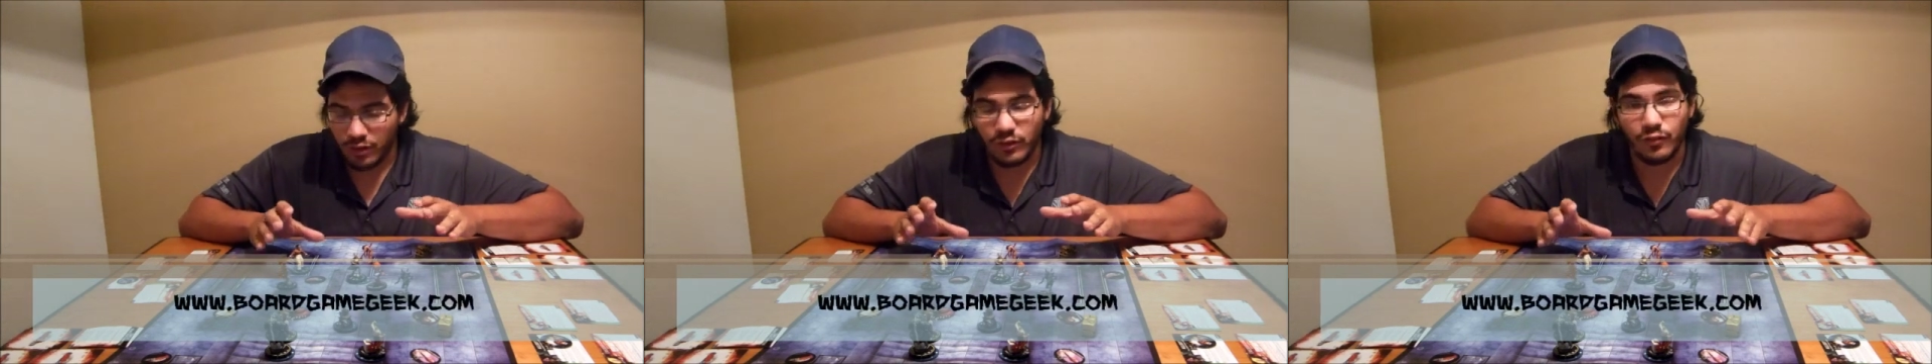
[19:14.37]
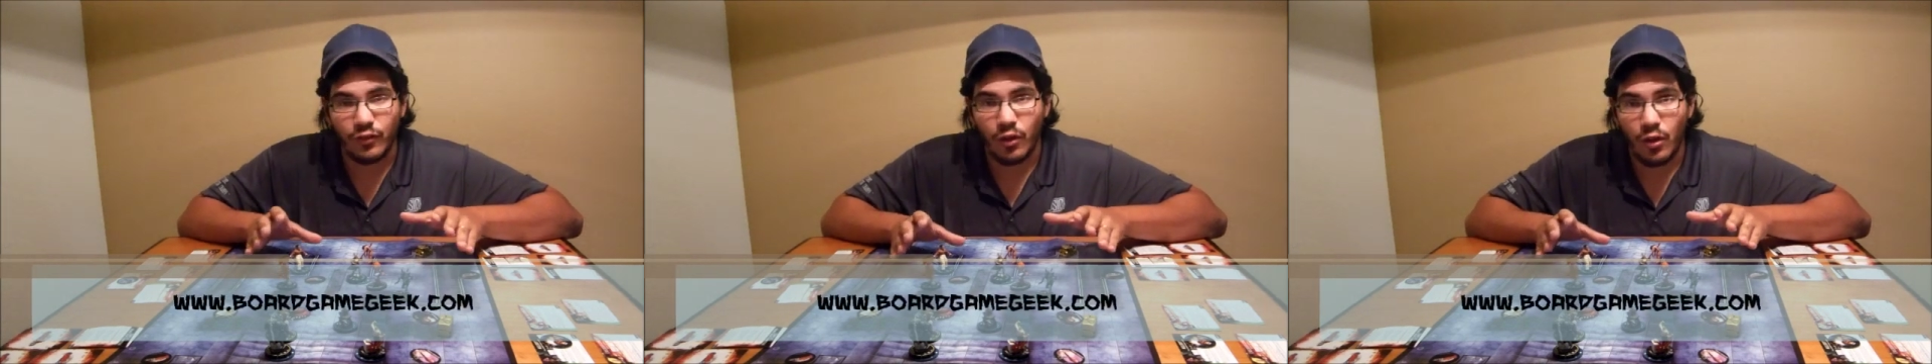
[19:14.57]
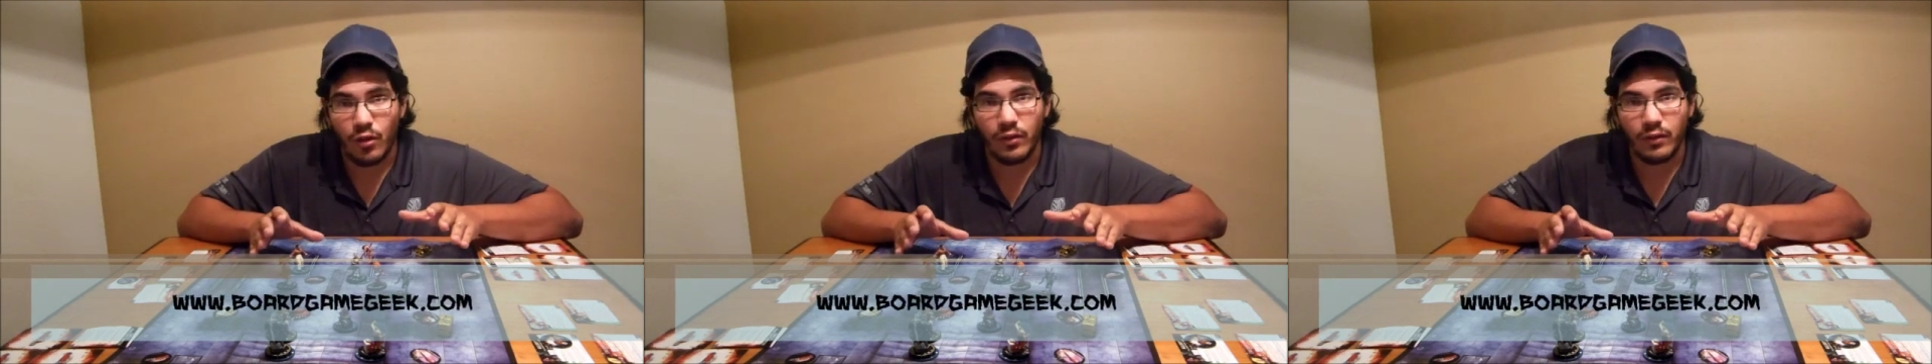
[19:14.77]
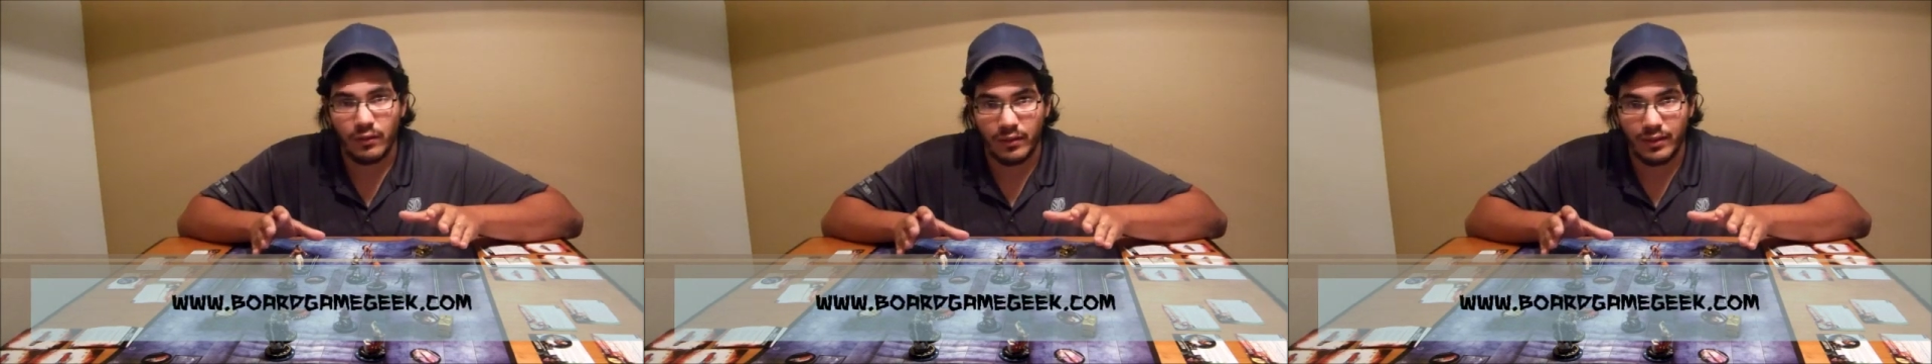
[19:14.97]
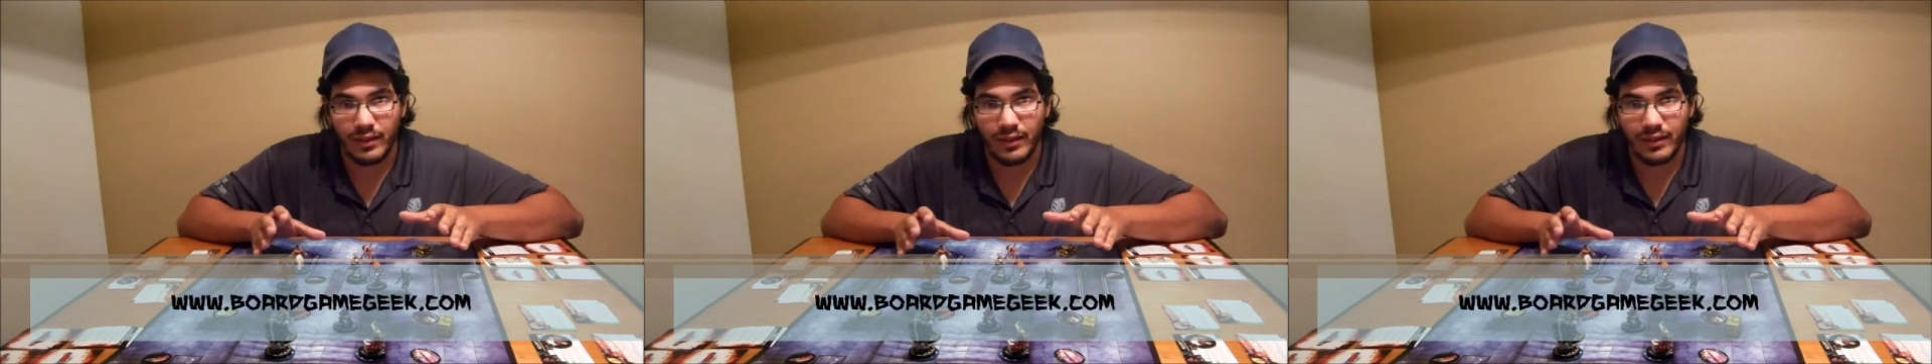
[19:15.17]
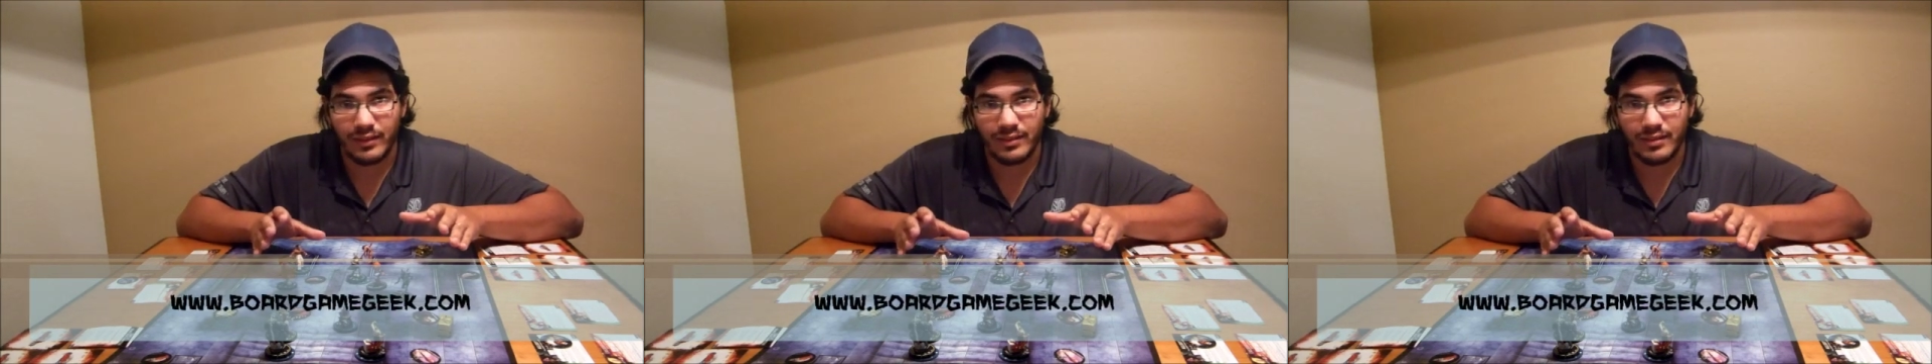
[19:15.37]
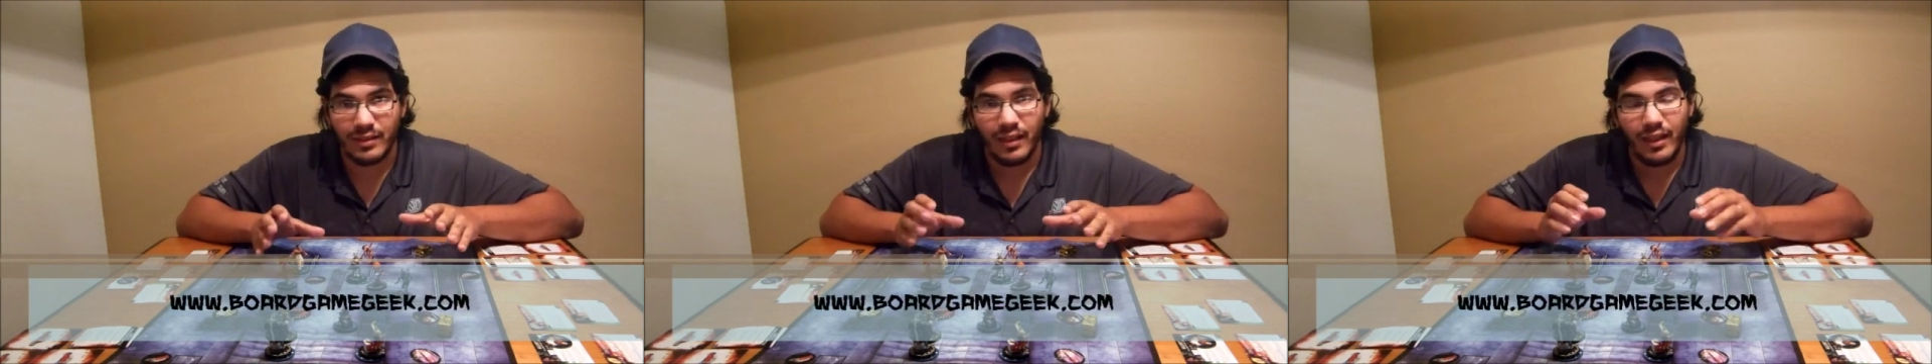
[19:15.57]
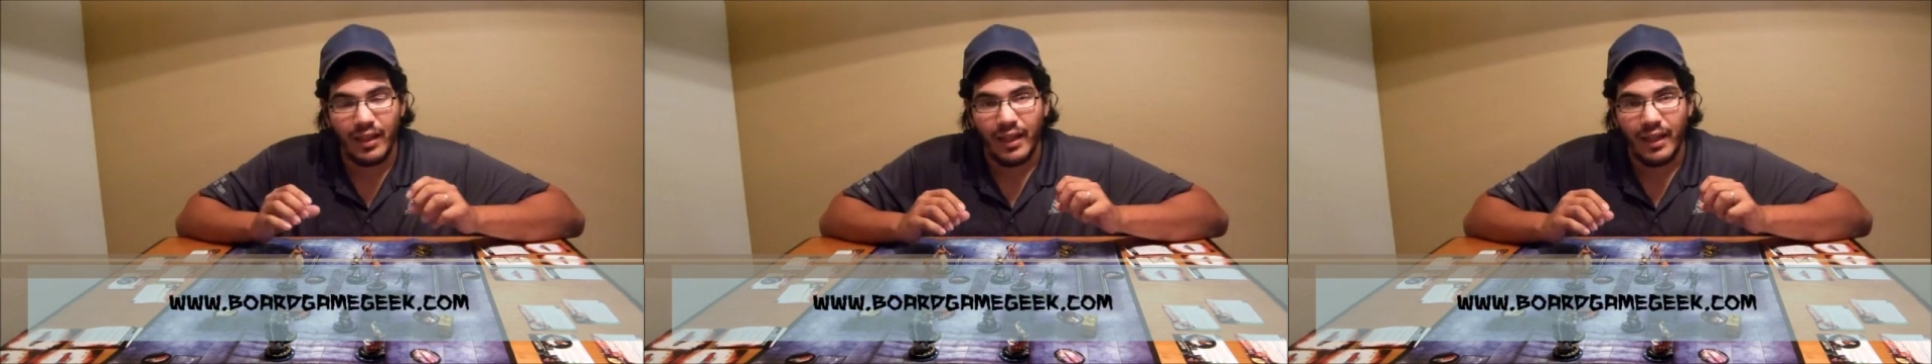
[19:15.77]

search for horror clicks